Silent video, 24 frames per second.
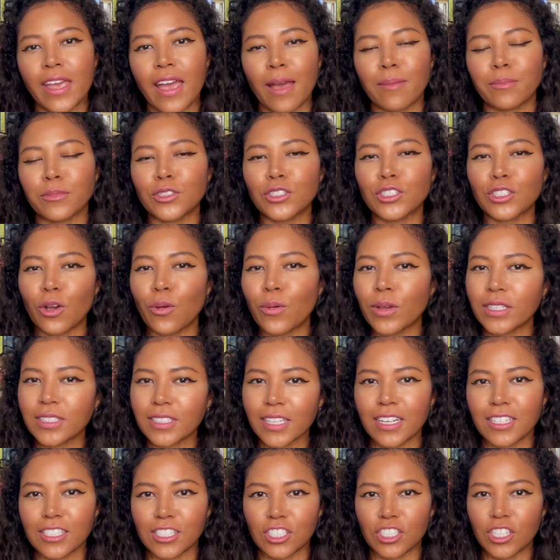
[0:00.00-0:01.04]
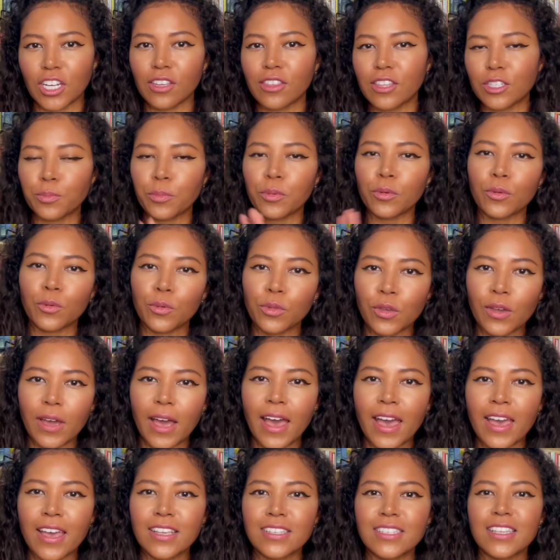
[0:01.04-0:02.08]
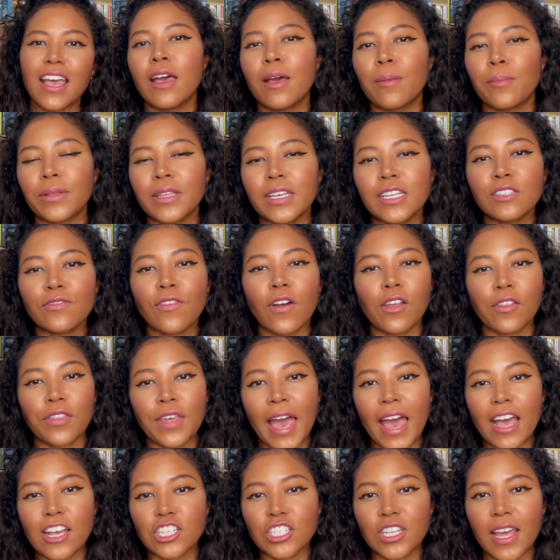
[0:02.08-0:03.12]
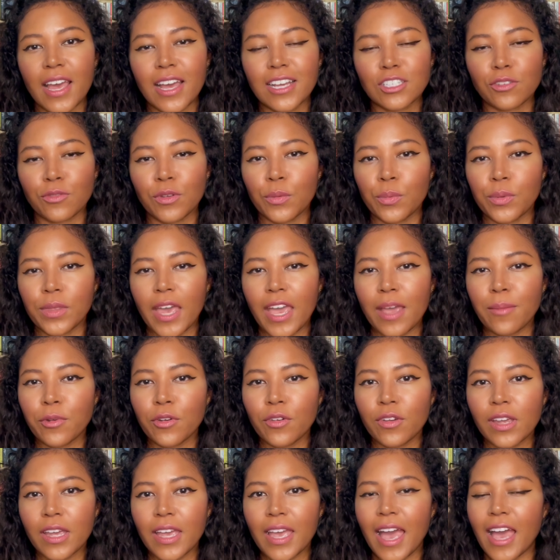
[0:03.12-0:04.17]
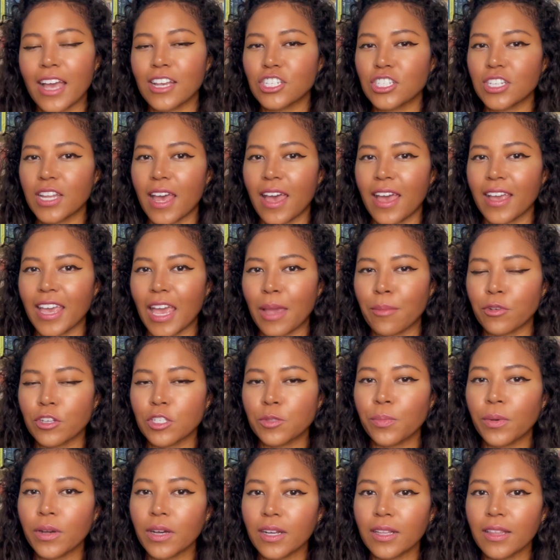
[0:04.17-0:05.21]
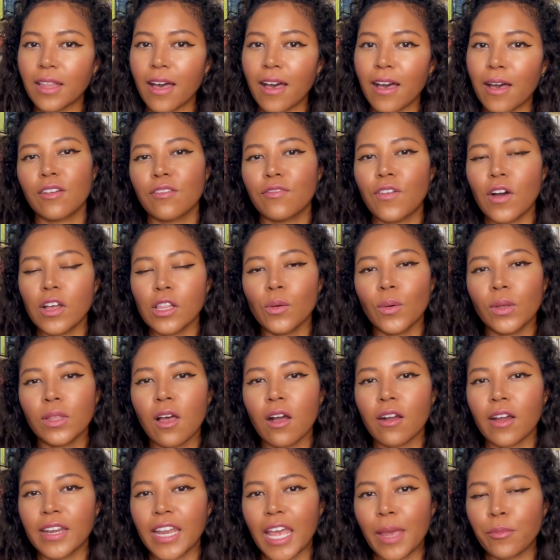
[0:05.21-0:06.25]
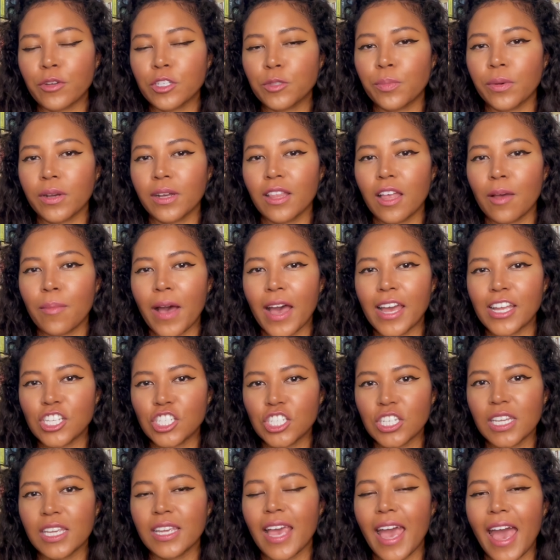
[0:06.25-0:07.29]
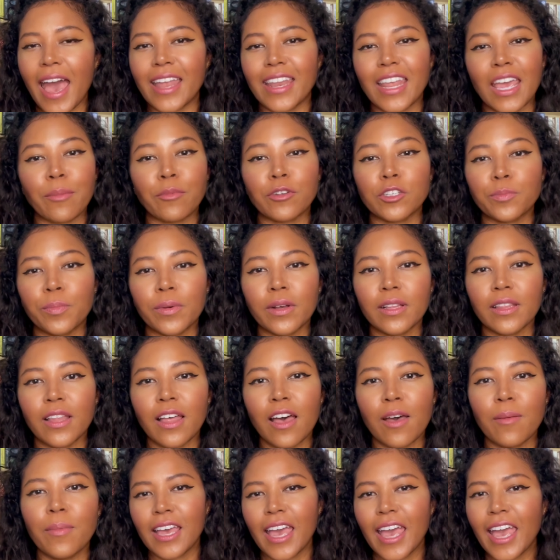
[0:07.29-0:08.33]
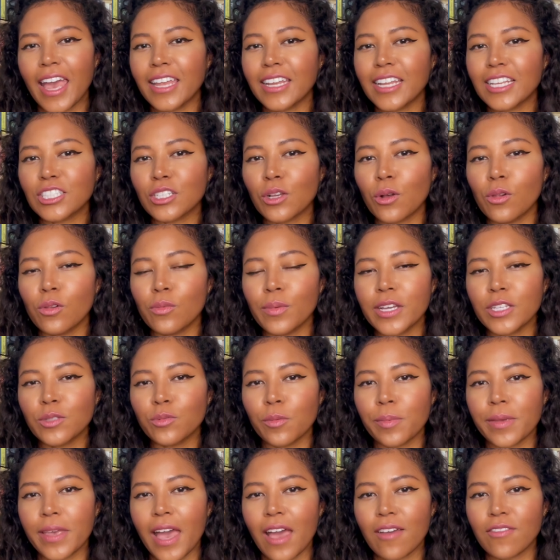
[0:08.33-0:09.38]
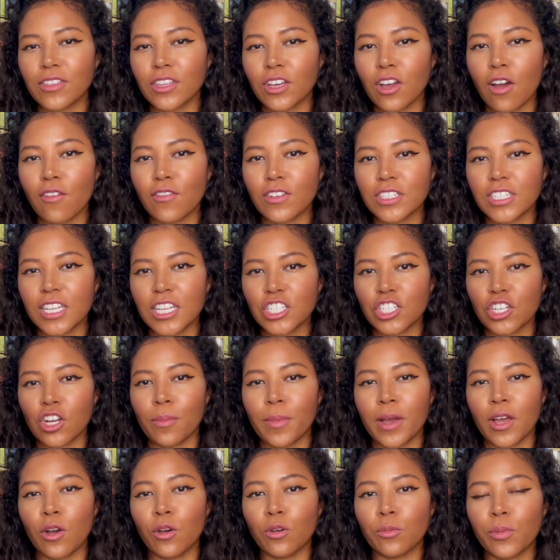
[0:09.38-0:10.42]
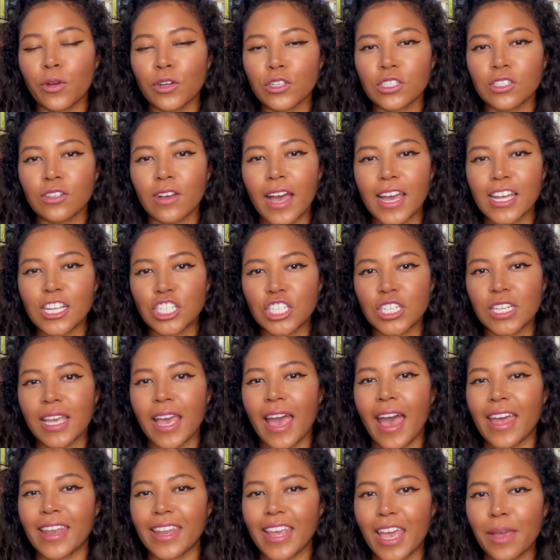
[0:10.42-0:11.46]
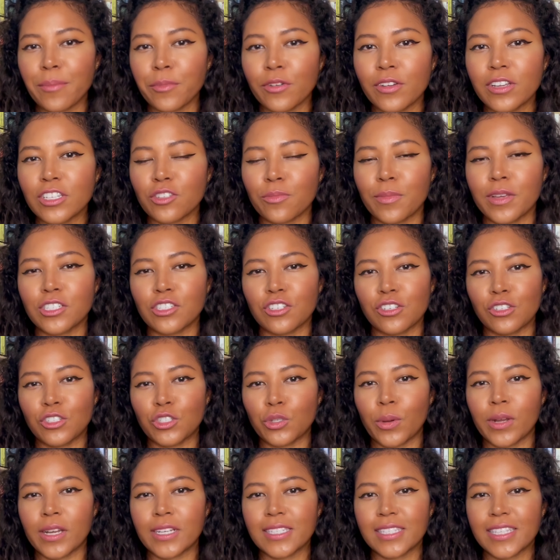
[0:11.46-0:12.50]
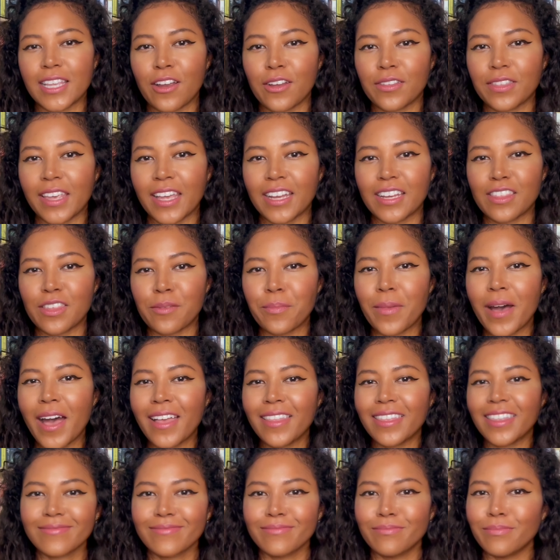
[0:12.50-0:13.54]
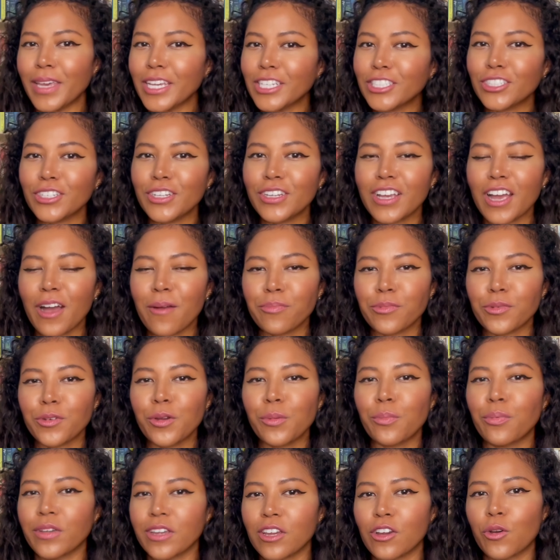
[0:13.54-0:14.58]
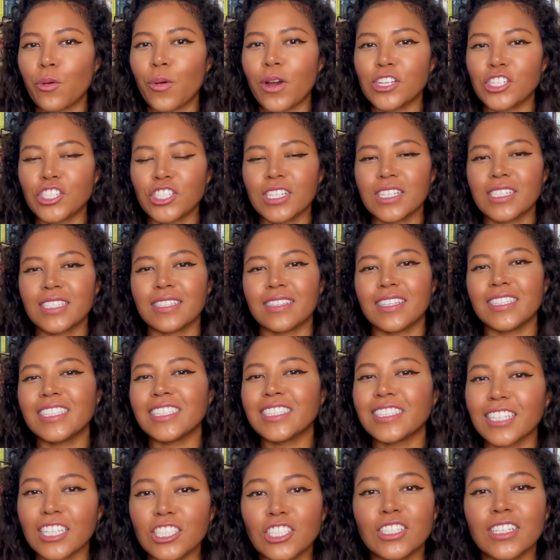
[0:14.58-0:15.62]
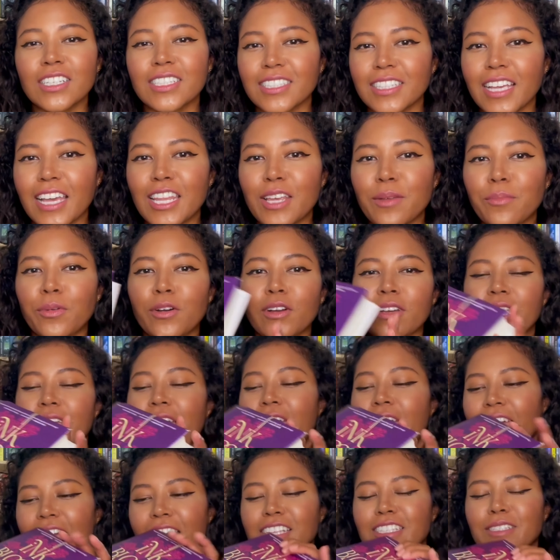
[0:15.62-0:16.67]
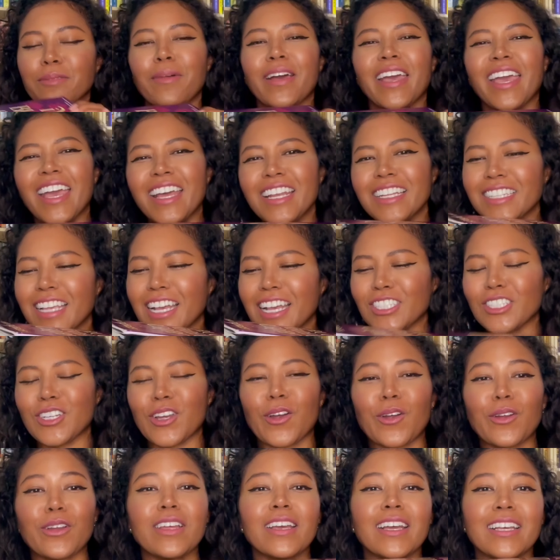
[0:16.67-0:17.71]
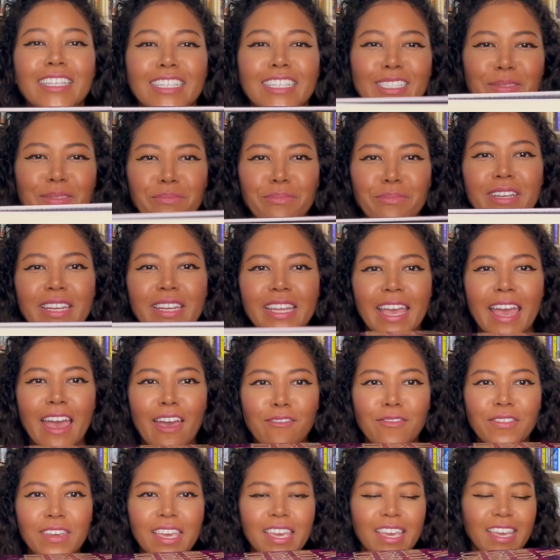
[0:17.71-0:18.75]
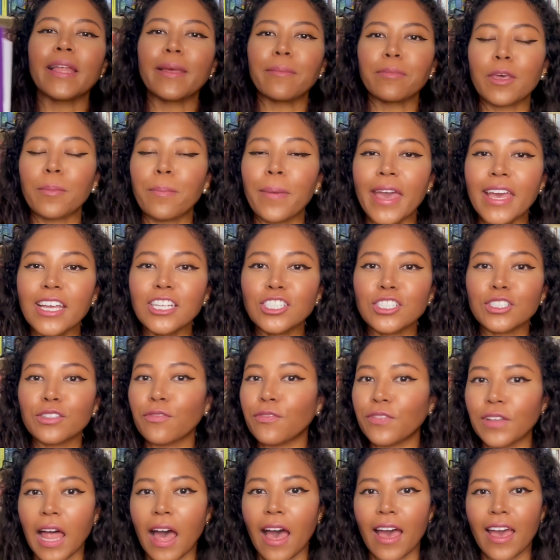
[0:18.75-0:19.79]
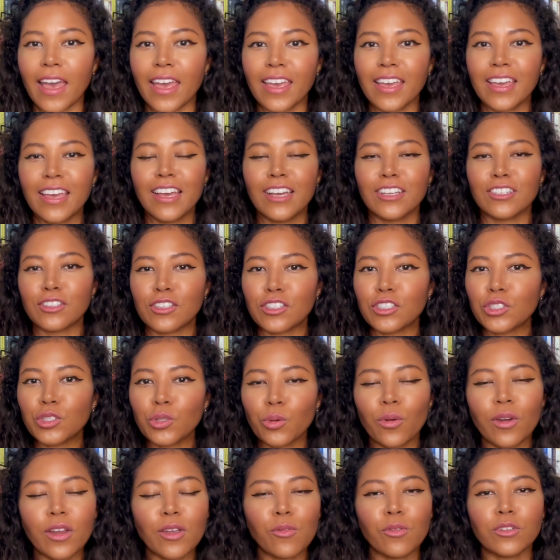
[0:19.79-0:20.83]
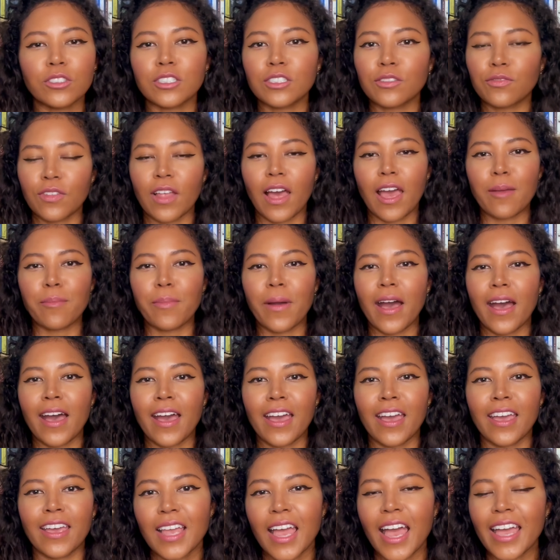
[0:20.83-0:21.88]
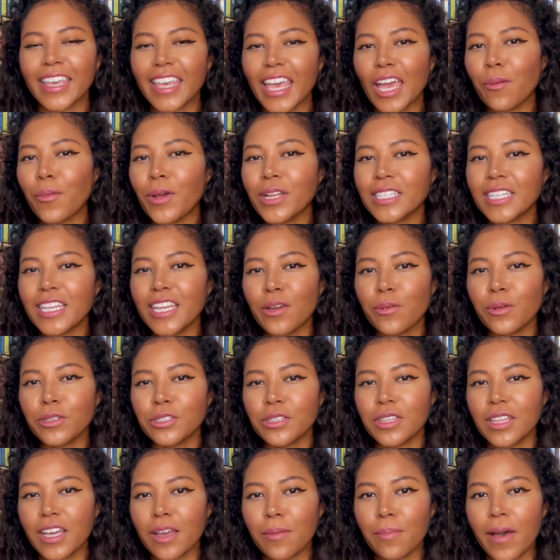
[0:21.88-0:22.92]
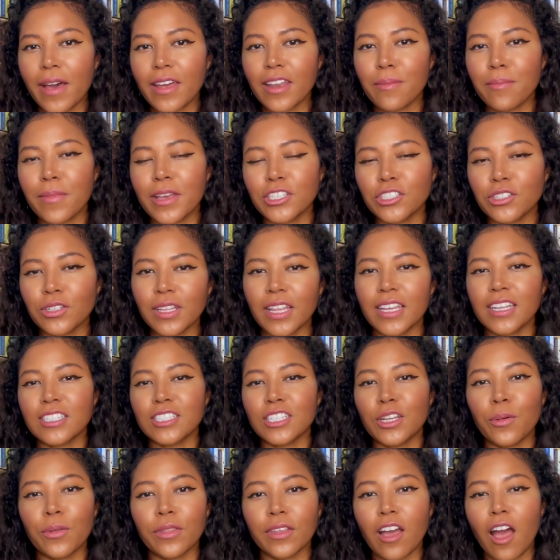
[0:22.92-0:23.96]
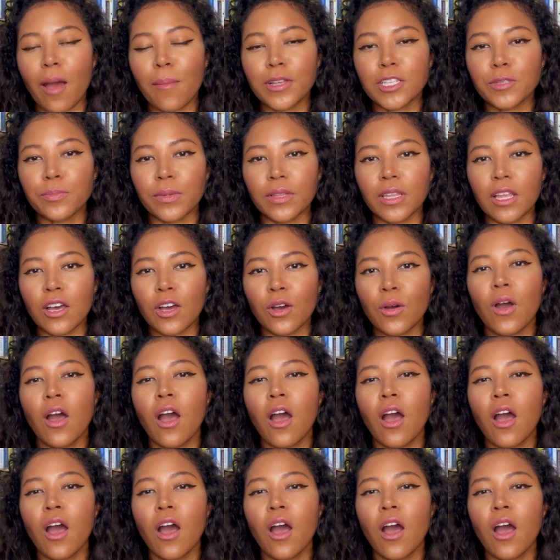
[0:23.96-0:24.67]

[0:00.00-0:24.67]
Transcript: I'm so excited to share this book with you guys. Please follow the hashtags Read with Amory, hashtag Amory's Book Club. Follow along on Amory's Book Club IG at Amory's Book Club. And as always, we'll be having the conversation on my own personal IG at Amory, so make sure you join us there at the end of the month. Make sure you come through, bring your questions. This is such an exciting book. My hand is actually hurting is pretty heavy. The pages fly. So the story will just fly by. I can't wait to hear what you think about it. Make sure you let us know in the comments below.